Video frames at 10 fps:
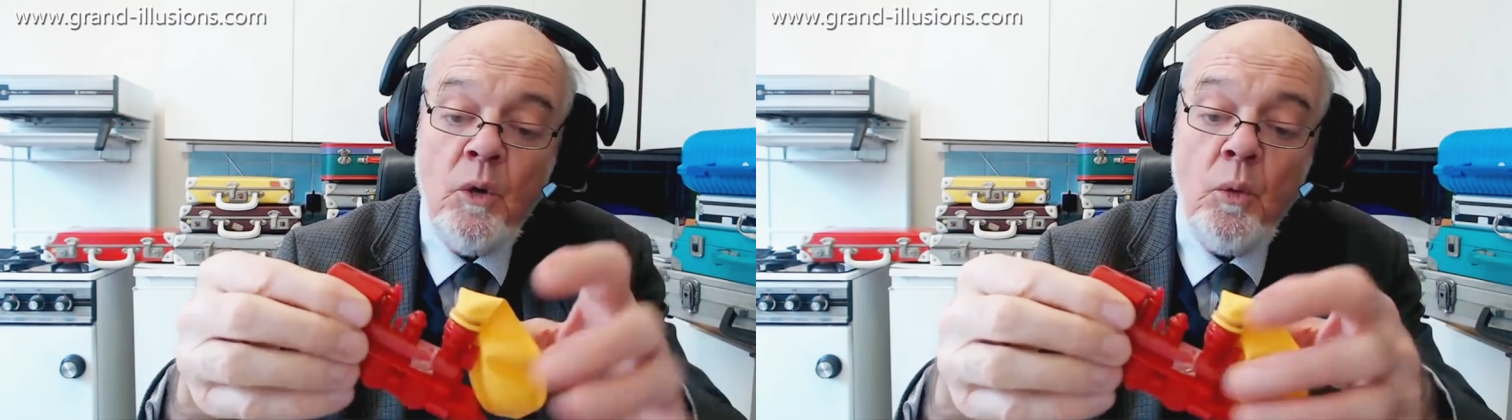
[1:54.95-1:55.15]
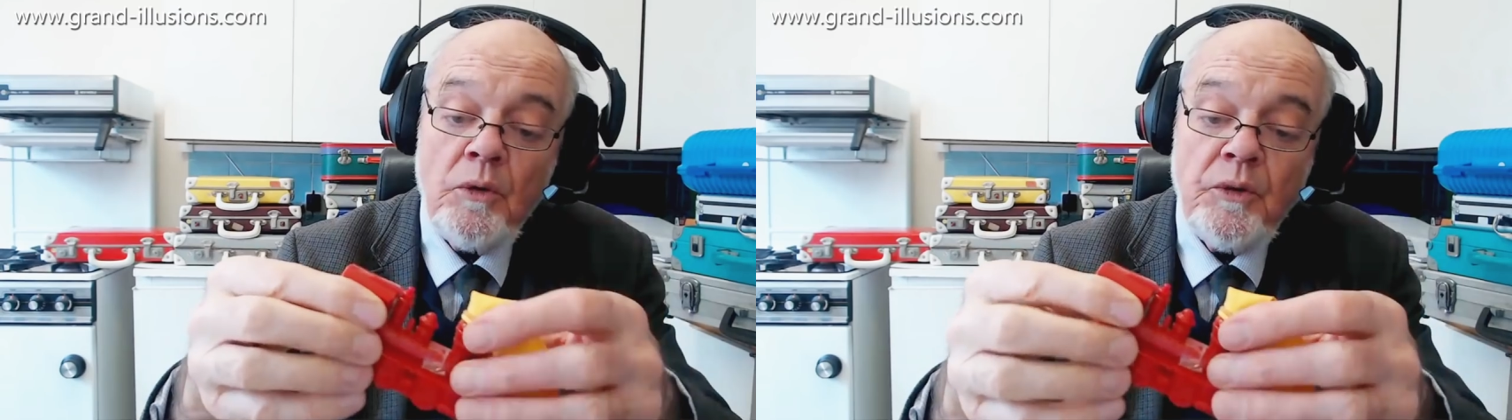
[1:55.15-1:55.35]

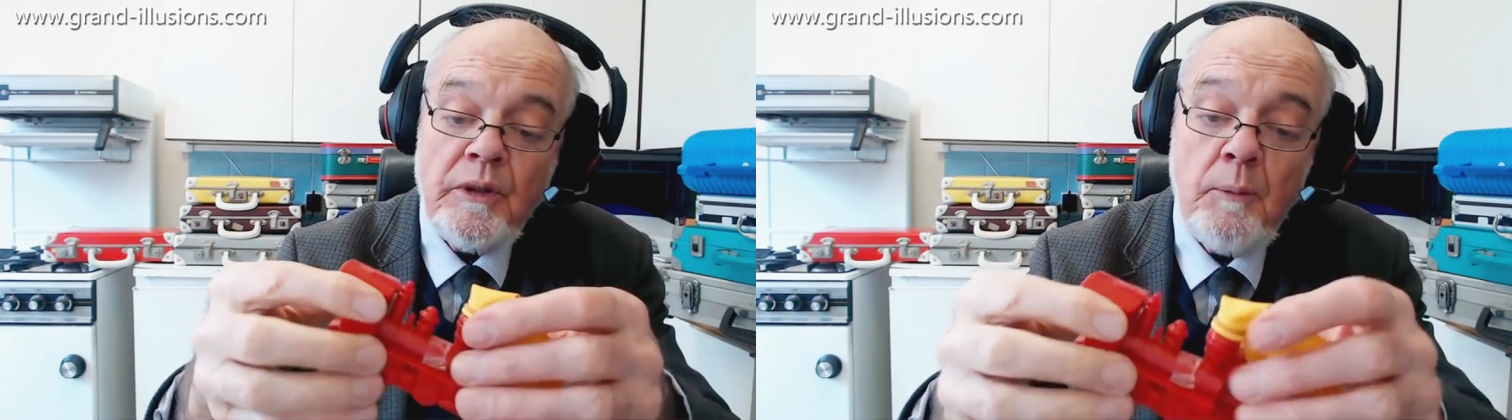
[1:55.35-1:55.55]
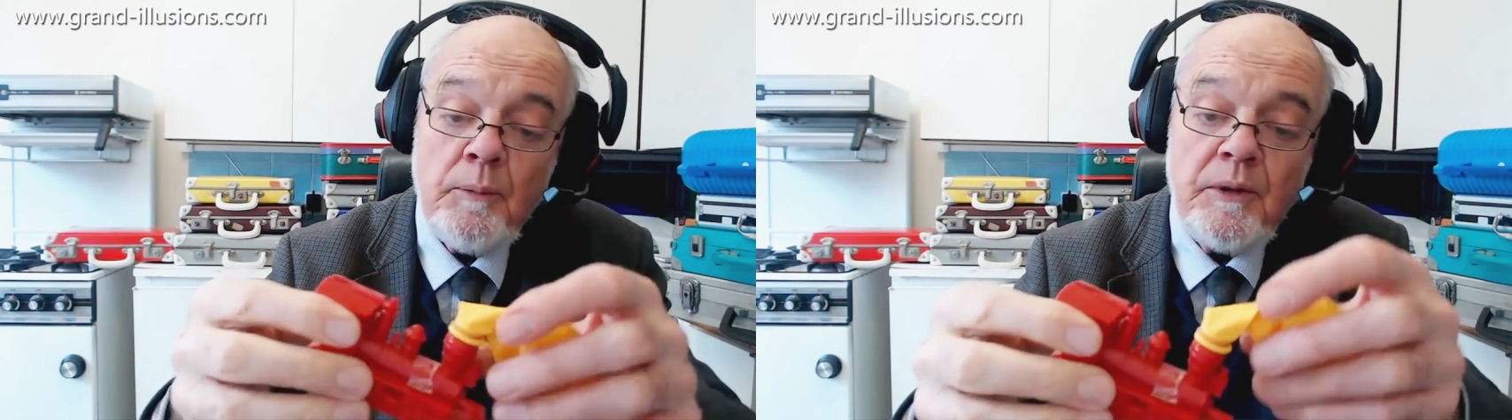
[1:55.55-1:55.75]
what's going to
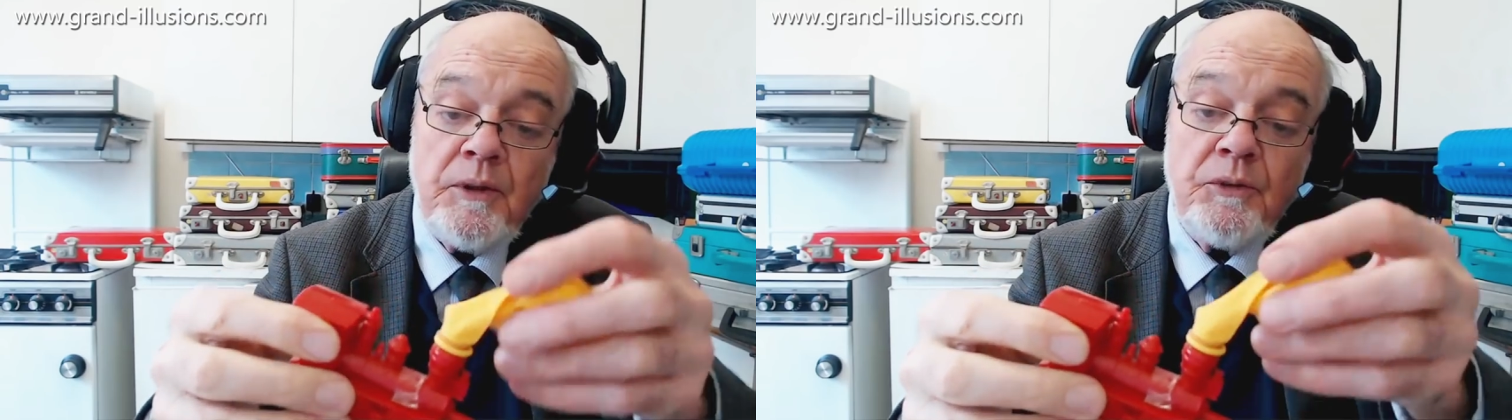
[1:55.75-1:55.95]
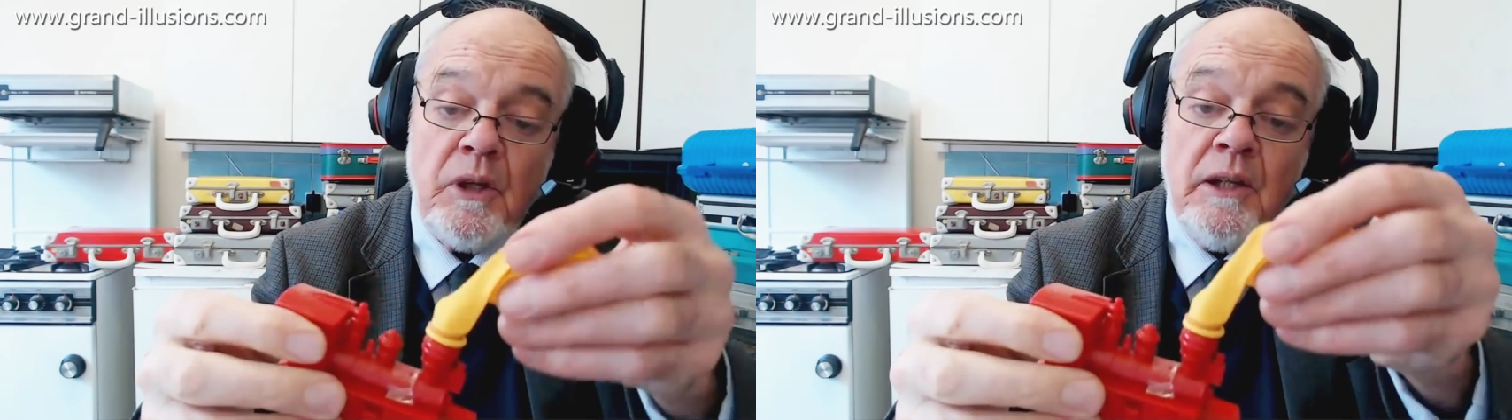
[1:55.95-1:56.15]
happen
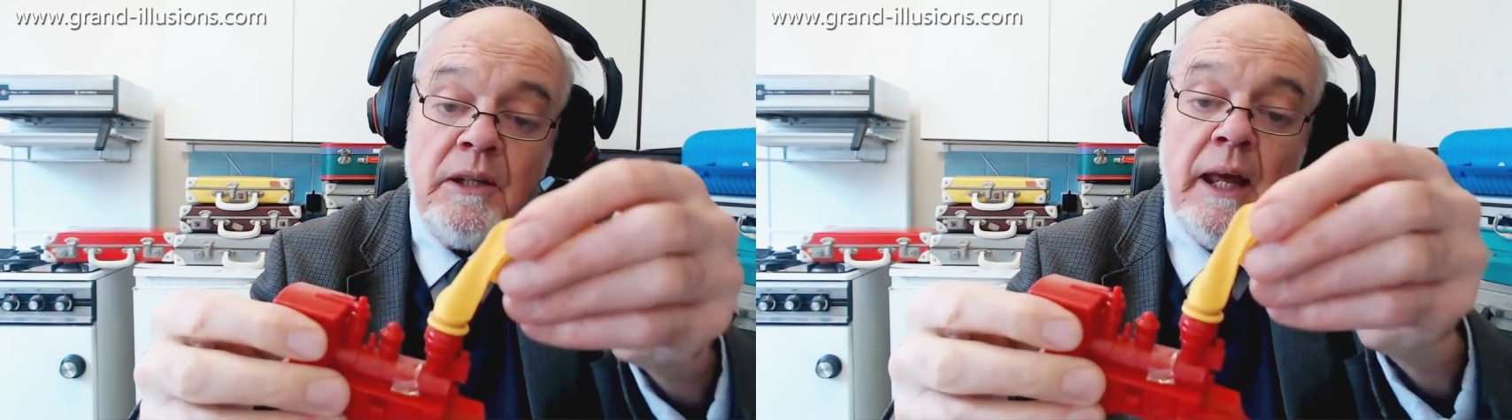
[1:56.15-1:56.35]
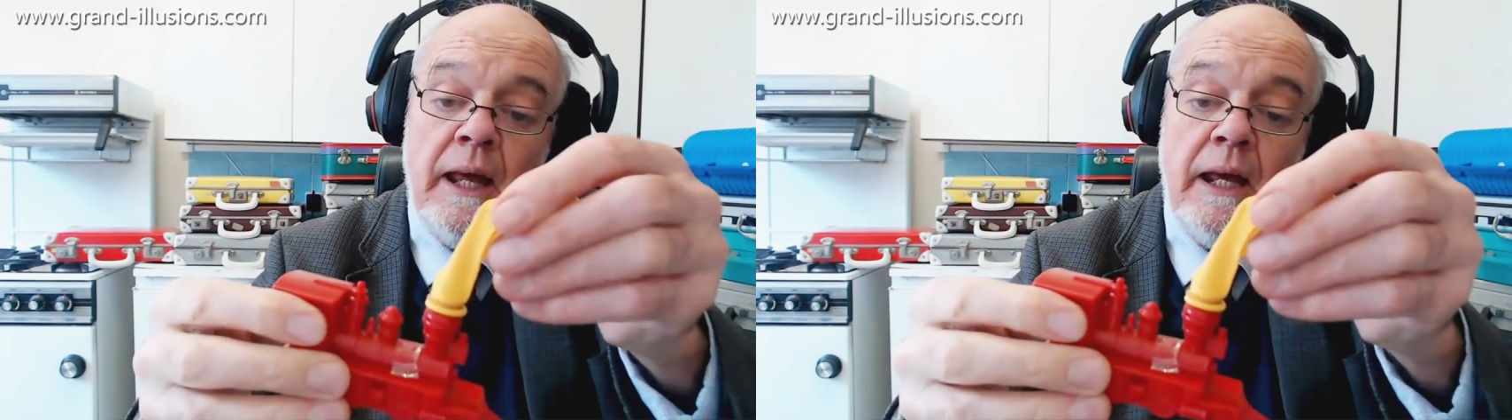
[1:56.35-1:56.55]
is
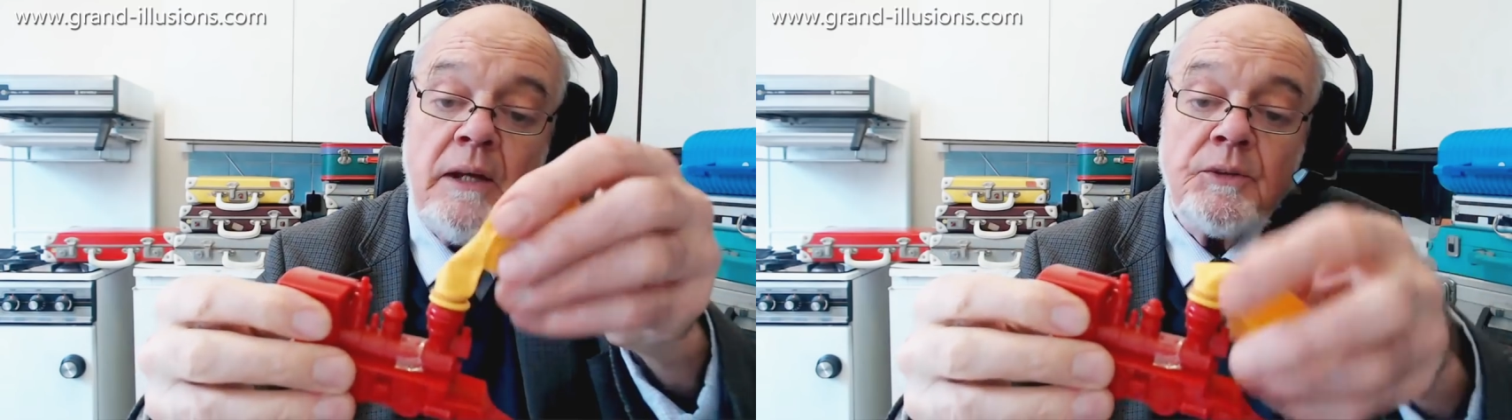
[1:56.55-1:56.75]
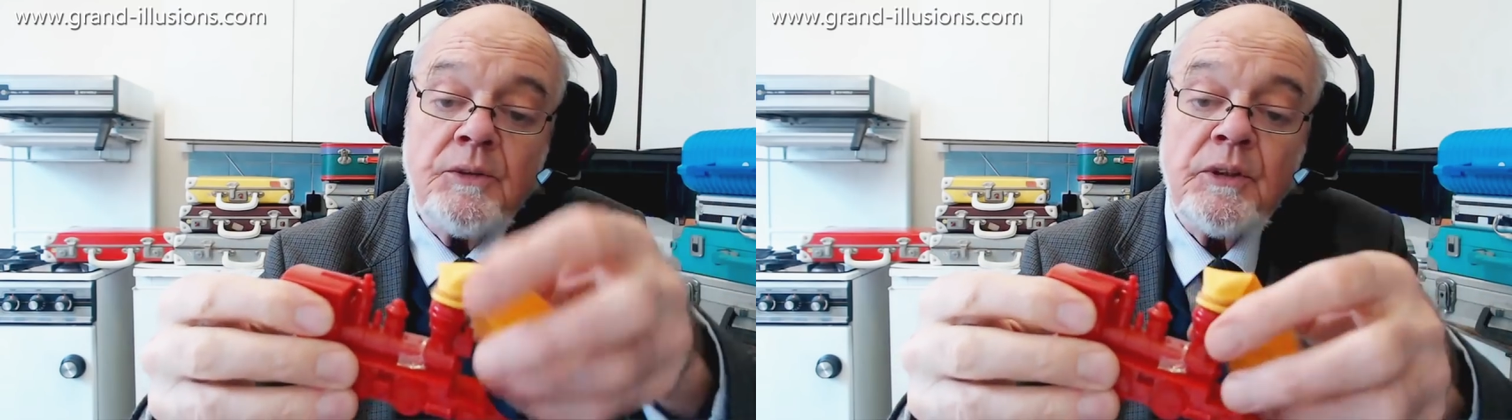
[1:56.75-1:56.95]
the
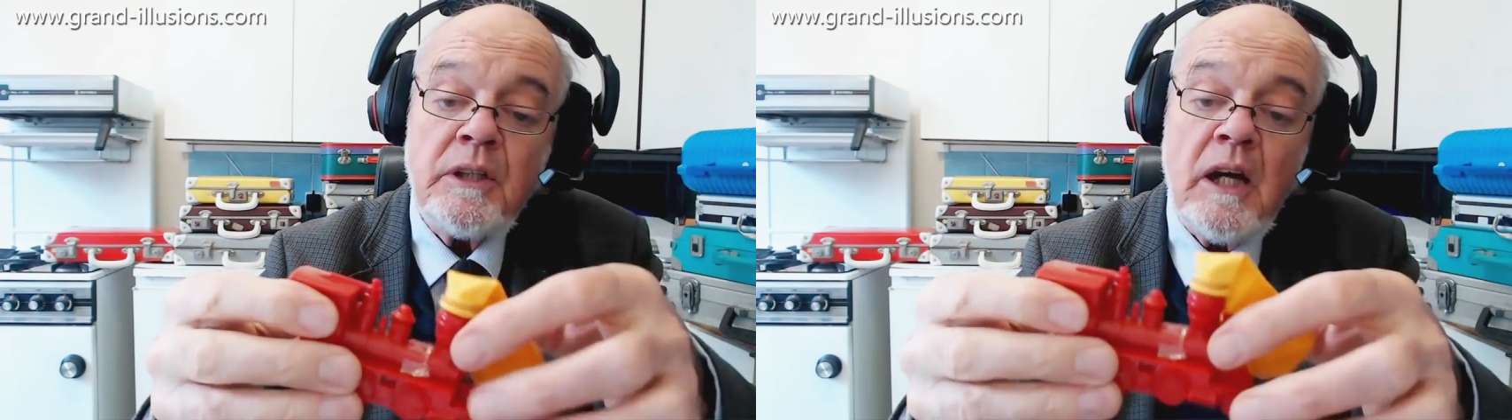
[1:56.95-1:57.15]
air is going to